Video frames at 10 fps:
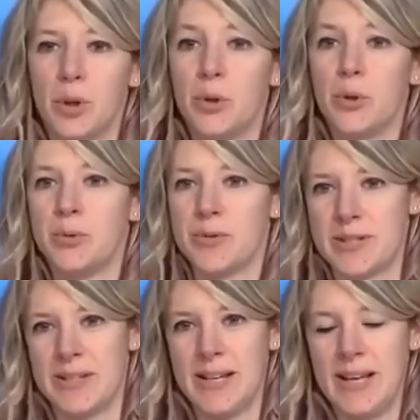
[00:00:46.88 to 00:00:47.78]

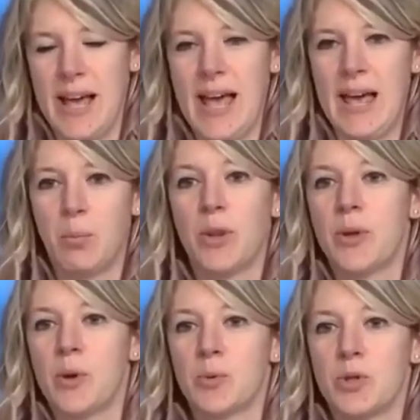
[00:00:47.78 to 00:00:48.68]
balloons. And
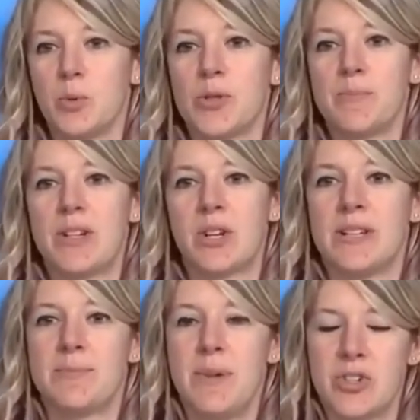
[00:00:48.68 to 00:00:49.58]
what those will do
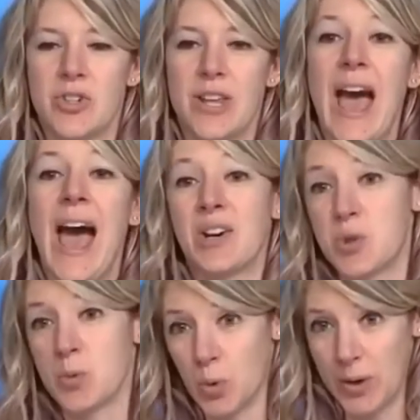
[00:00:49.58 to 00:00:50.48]
is measure the
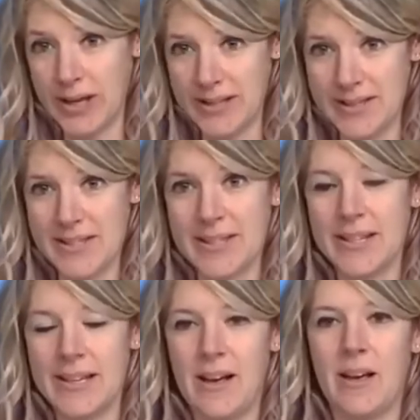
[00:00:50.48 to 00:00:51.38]
actual winds
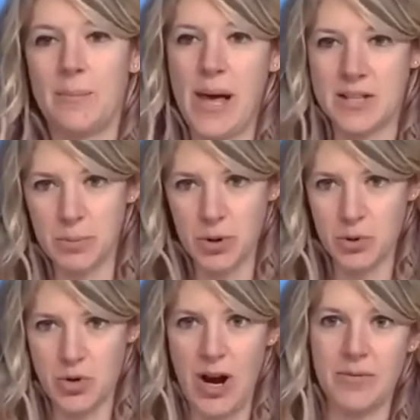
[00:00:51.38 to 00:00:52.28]
as the
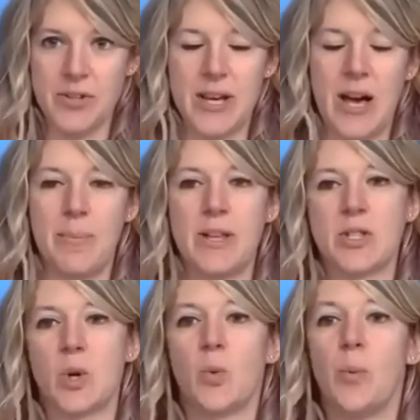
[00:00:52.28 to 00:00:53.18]
balloon travels up.
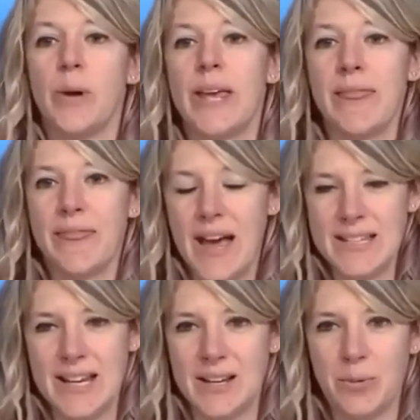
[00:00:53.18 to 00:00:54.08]
And so when we get
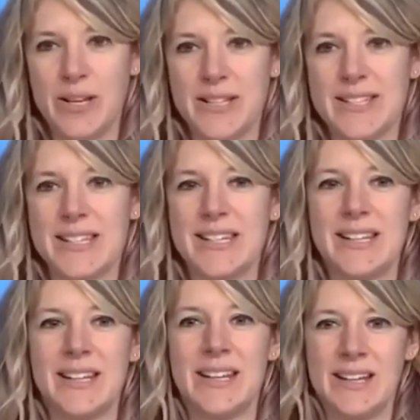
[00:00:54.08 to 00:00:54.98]
that data, we can
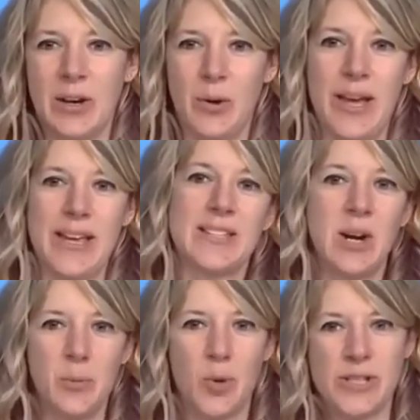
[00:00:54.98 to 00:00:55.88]
see, okay,
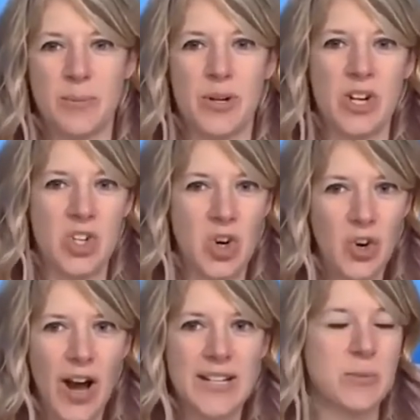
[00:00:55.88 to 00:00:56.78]
was our prediction
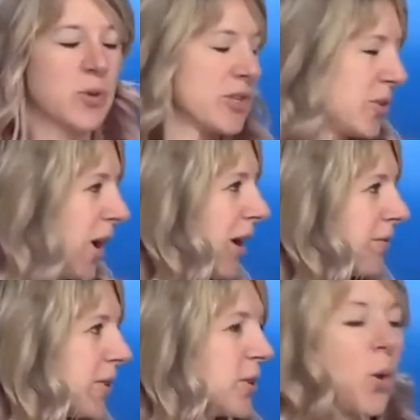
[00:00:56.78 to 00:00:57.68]
correct and we're still
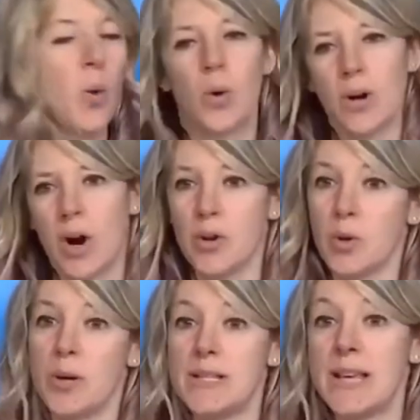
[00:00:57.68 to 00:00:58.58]
covered, or
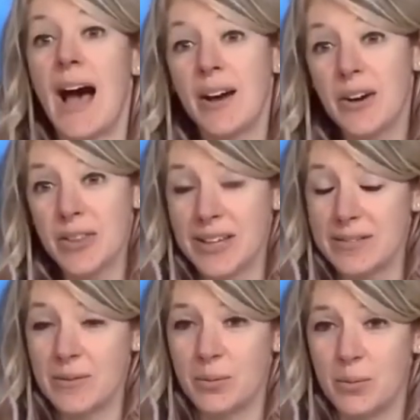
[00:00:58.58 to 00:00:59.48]
are the winds higher
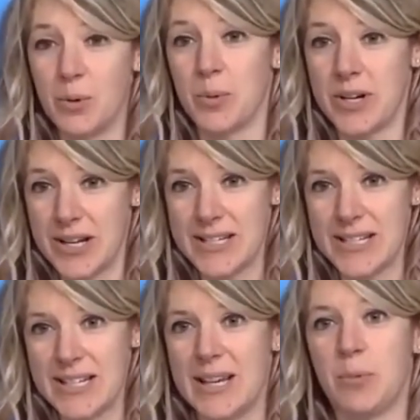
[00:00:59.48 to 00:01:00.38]
than we were
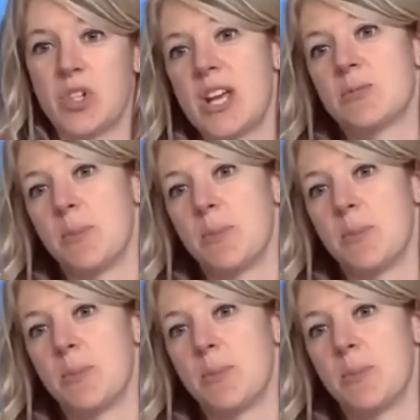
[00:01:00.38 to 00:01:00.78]
predicting, in which